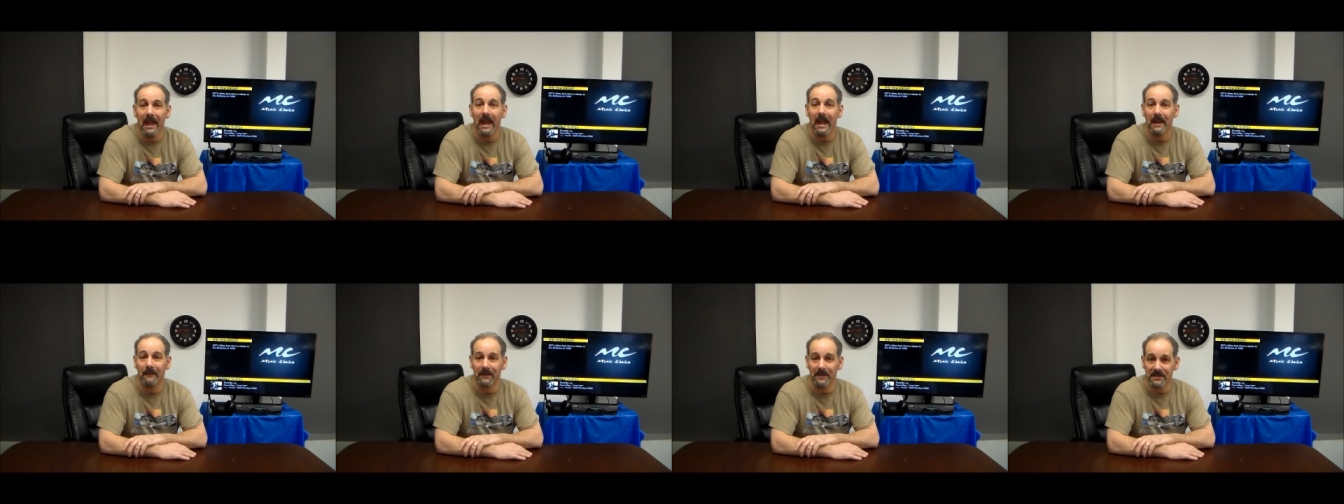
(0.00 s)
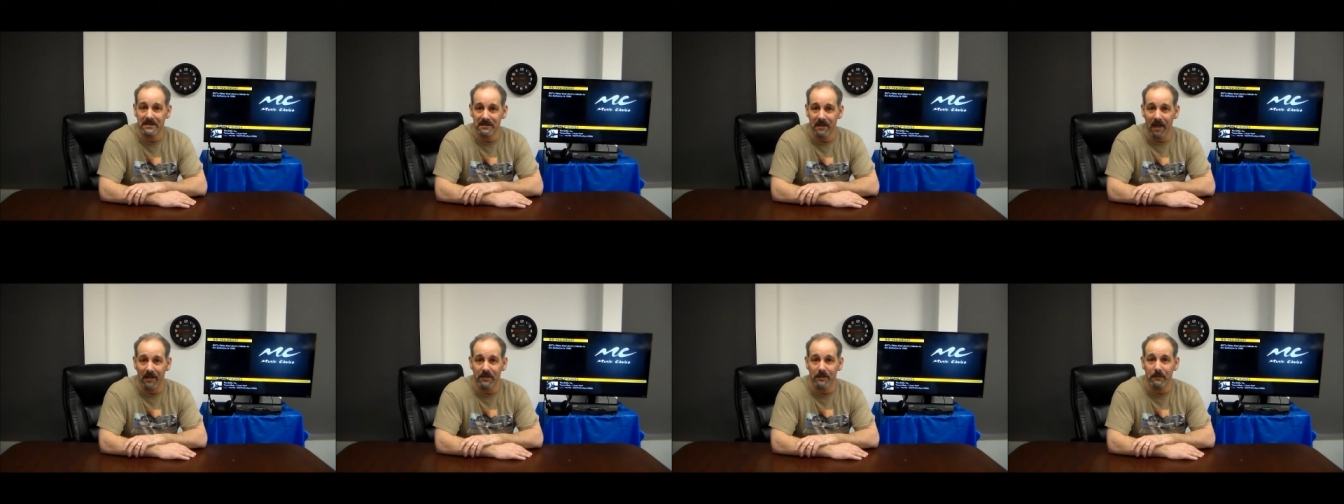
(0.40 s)
And if
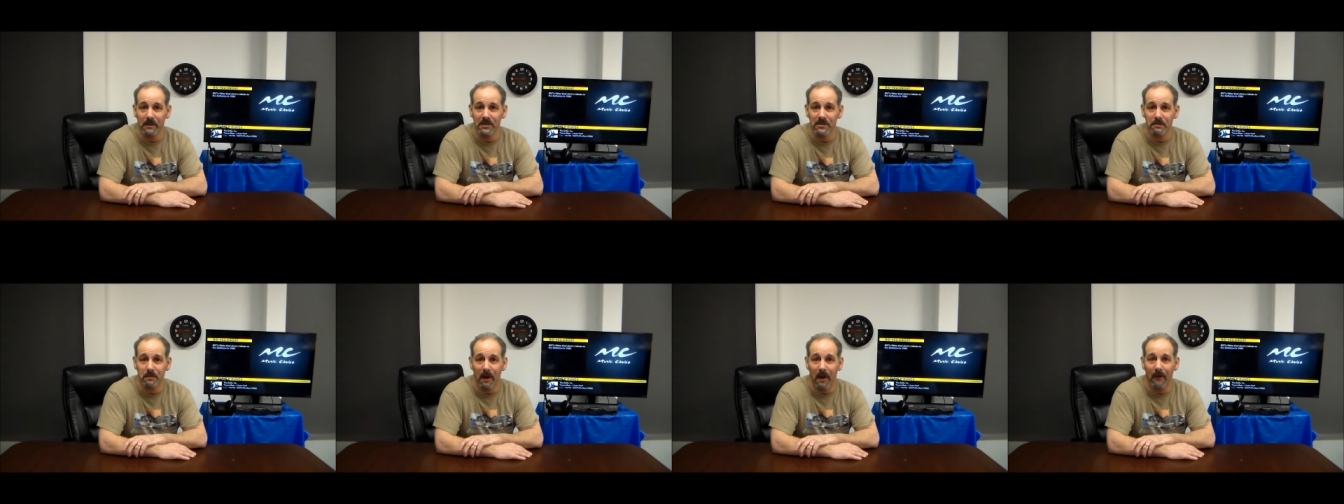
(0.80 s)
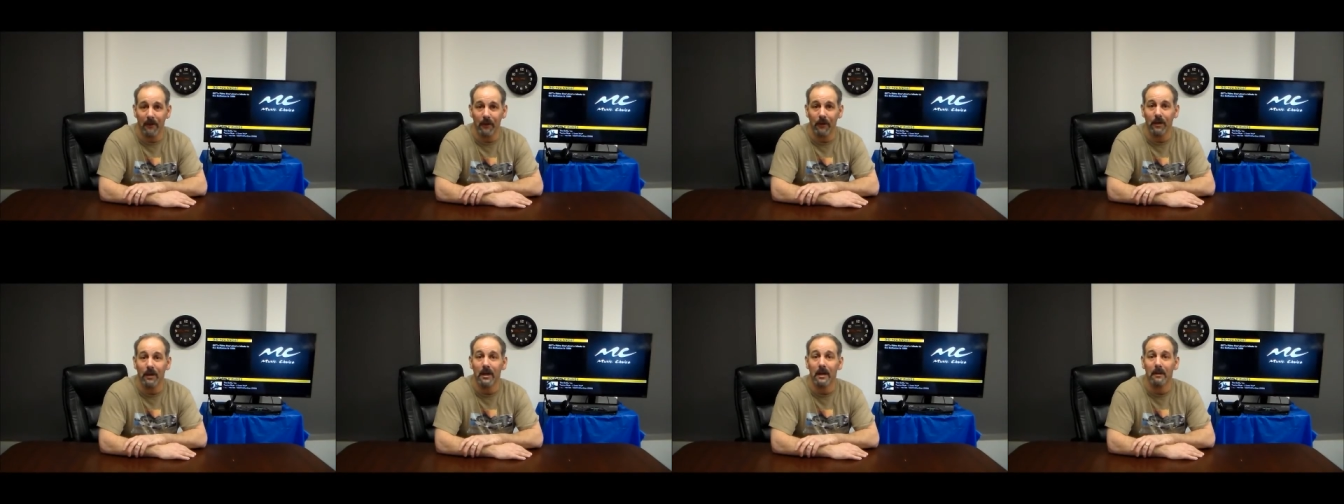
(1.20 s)
it's not too much
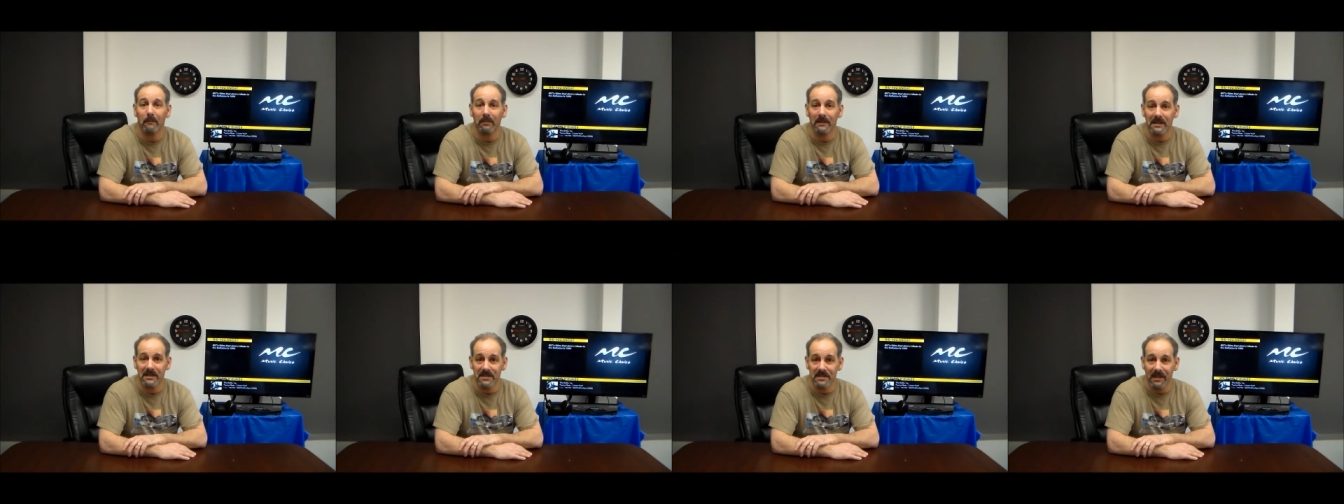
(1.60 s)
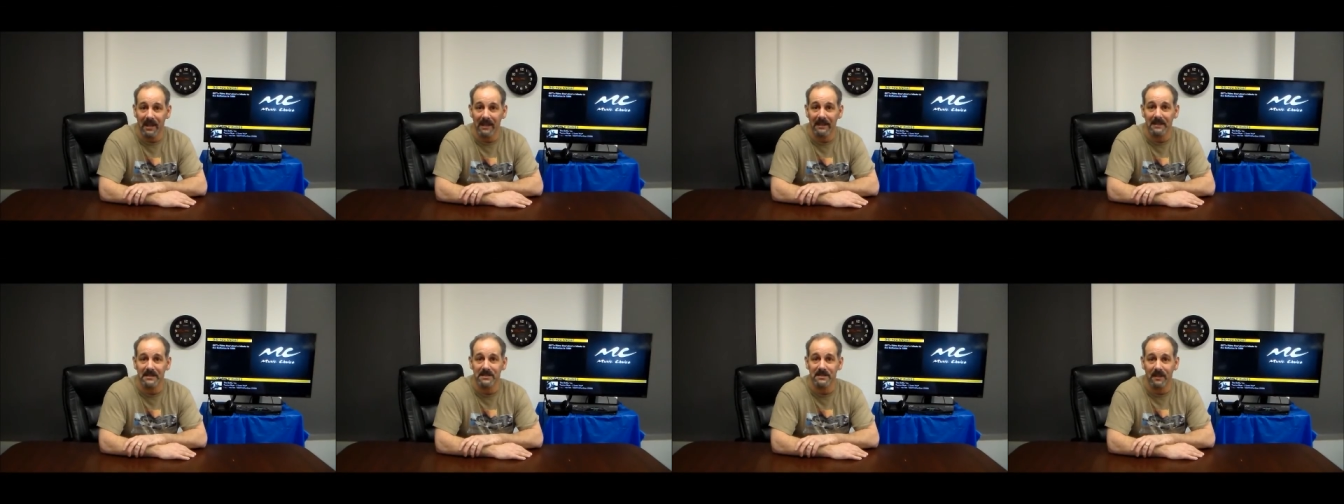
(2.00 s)
bother, please
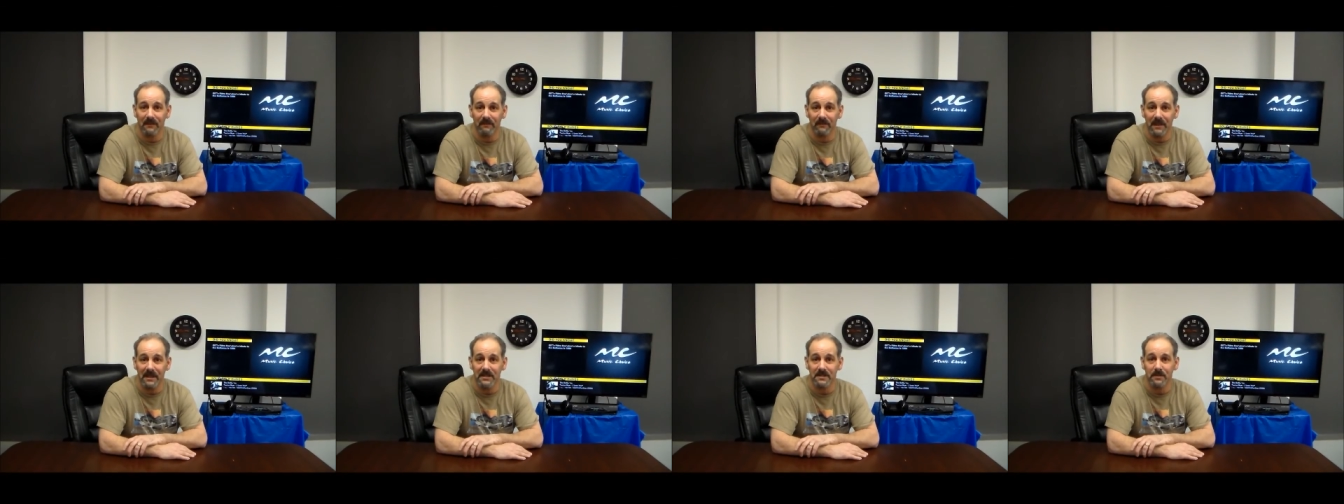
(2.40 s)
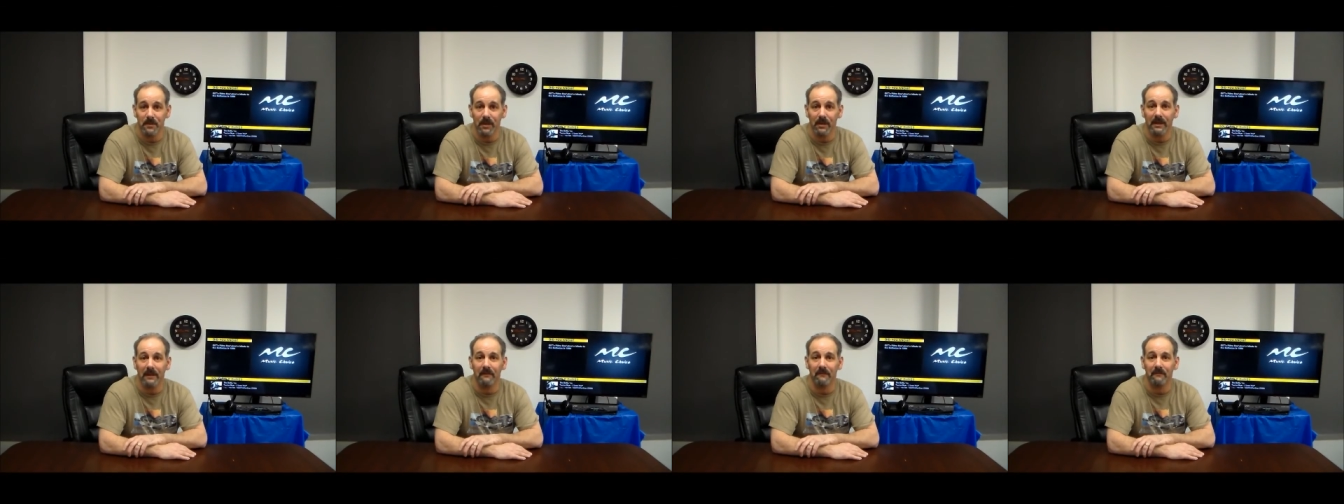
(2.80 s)
like us on
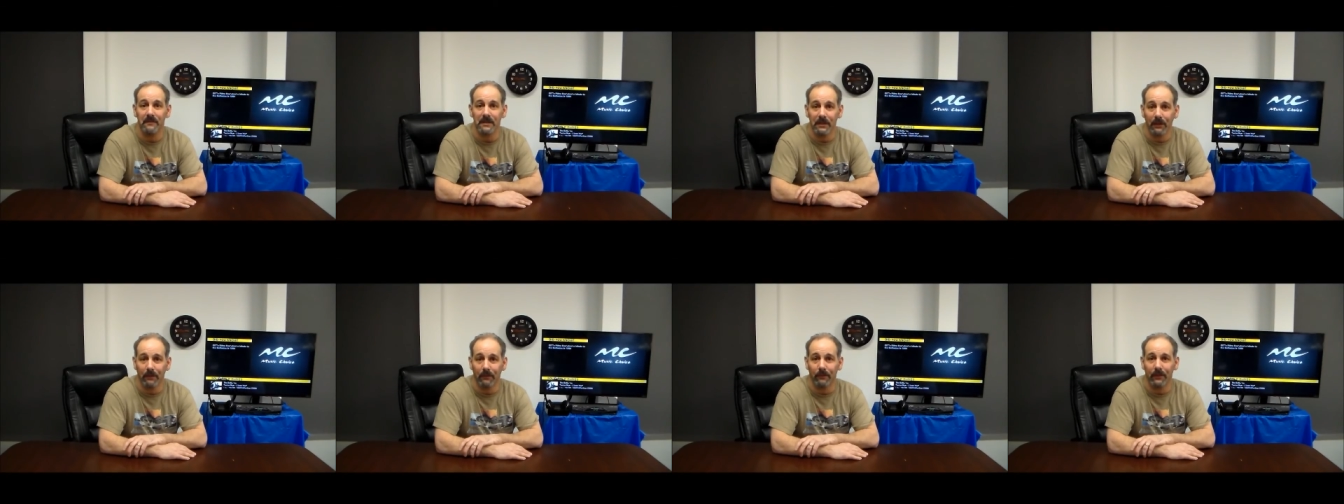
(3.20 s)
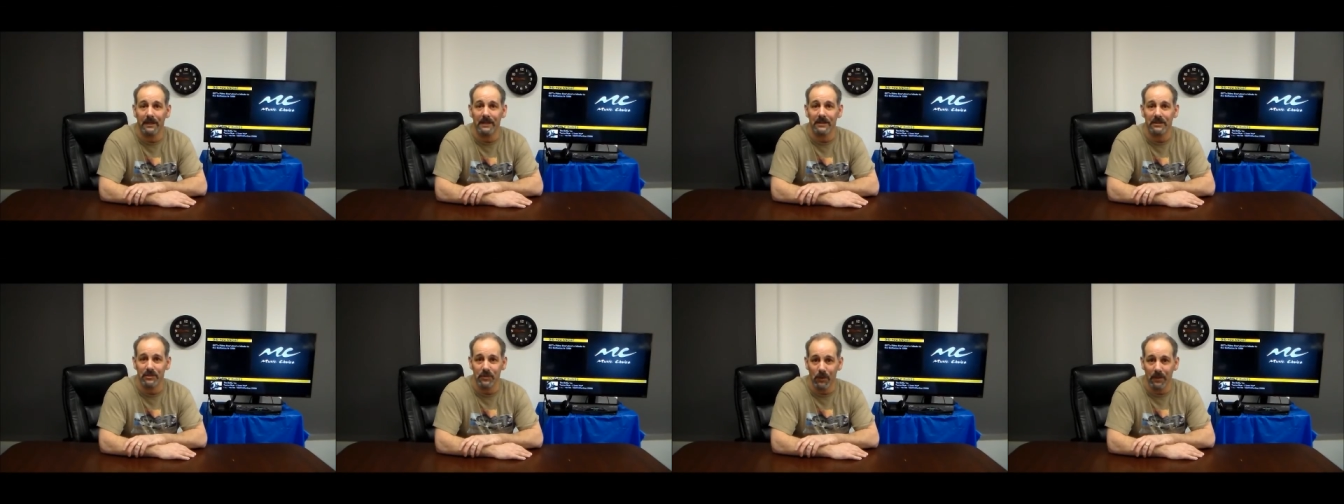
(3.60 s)
Facebook and feel free
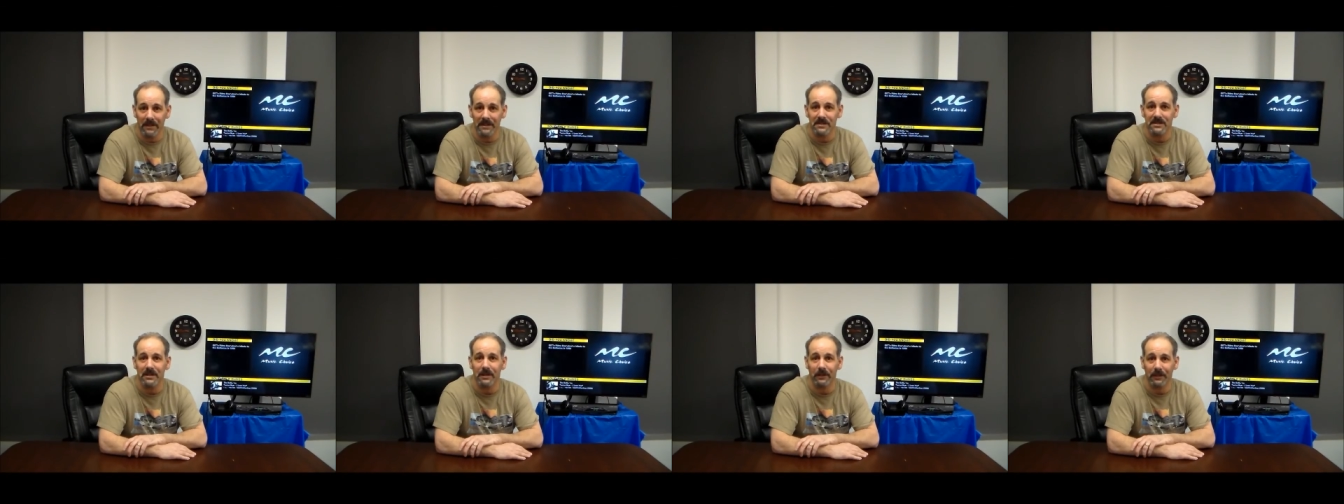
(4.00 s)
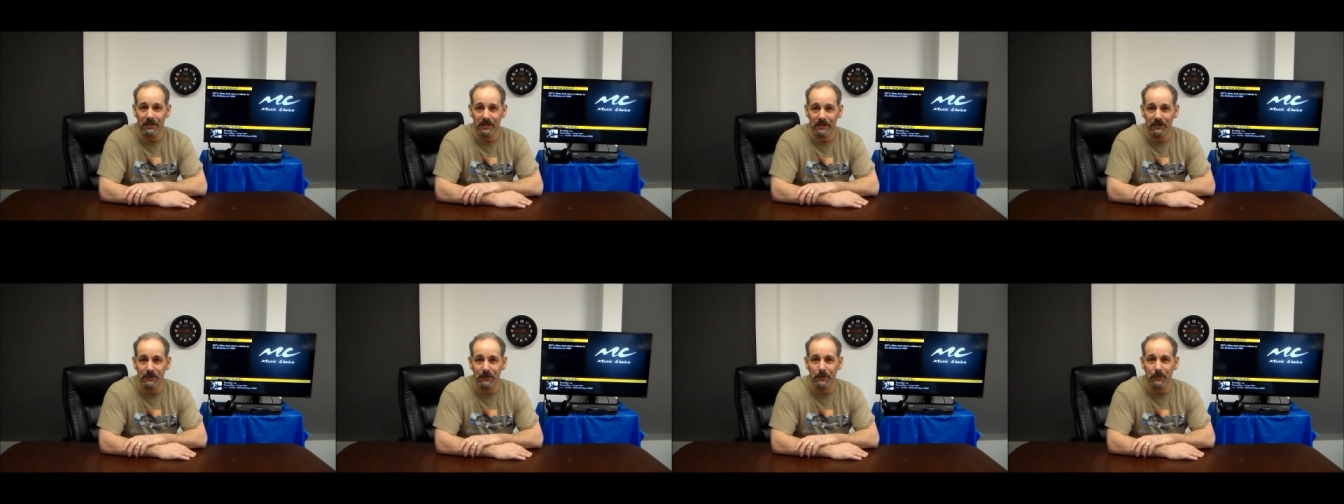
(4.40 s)
to join us on our
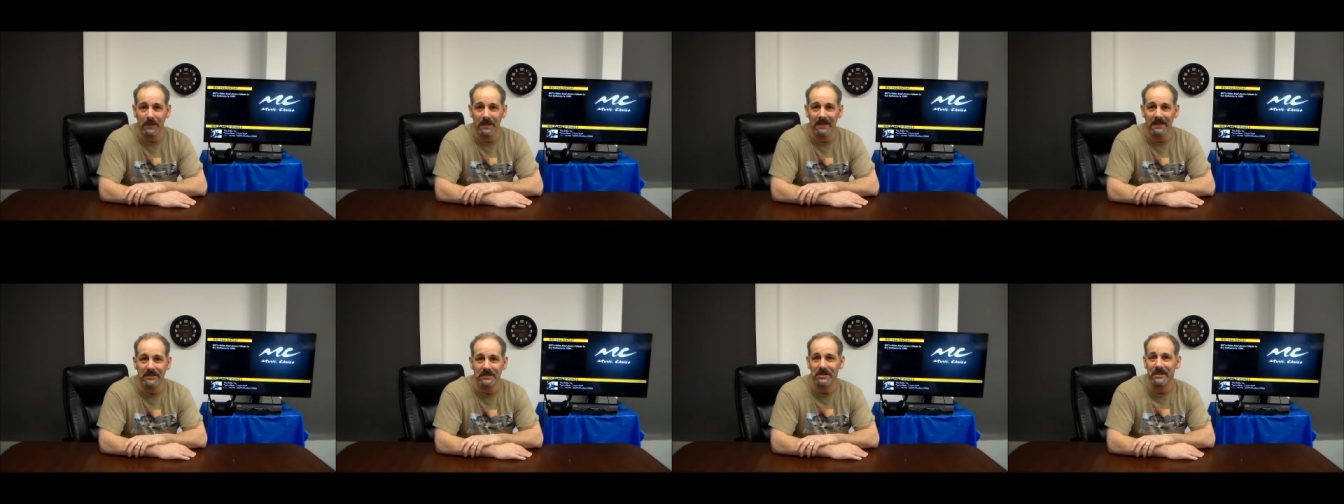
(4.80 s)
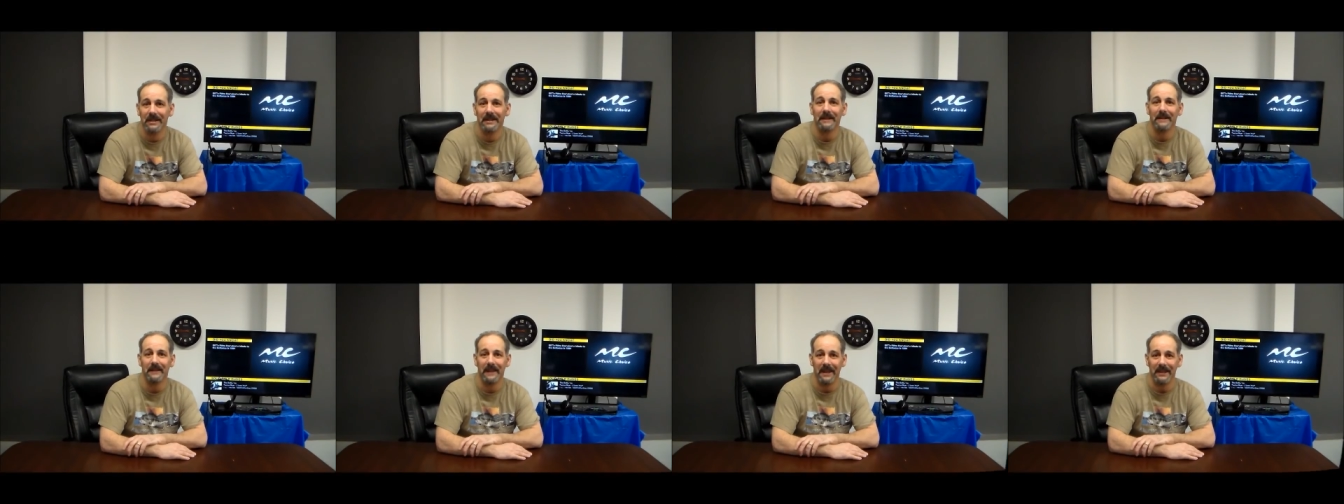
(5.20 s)
YouTube page.
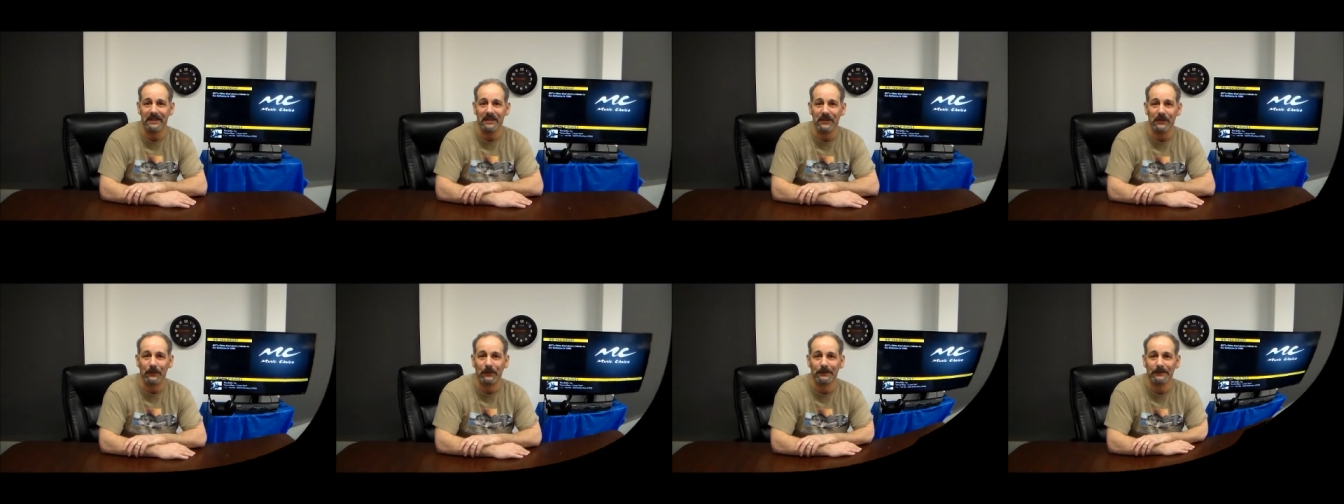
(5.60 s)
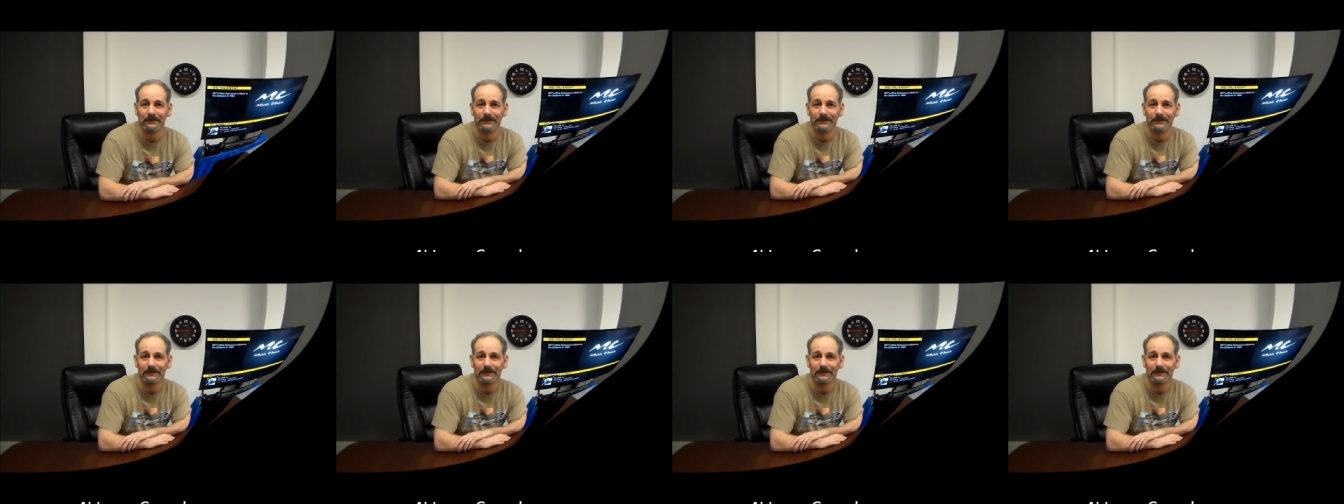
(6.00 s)
Thank you.